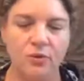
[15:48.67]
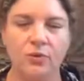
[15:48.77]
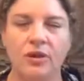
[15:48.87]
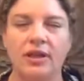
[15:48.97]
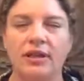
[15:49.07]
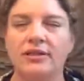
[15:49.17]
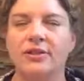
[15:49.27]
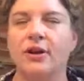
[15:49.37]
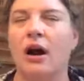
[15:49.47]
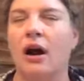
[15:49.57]

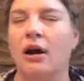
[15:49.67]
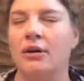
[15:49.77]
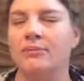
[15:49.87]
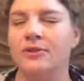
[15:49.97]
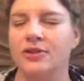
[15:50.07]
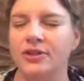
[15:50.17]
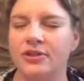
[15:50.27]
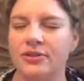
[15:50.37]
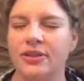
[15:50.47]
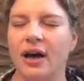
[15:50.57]
Release your arms to
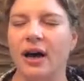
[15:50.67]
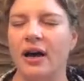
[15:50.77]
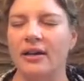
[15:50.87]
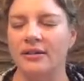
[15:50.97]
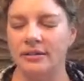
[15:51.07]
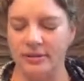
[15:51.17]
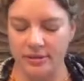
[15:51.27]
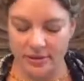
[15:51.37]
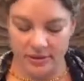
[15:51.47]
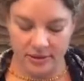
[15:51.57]
your sides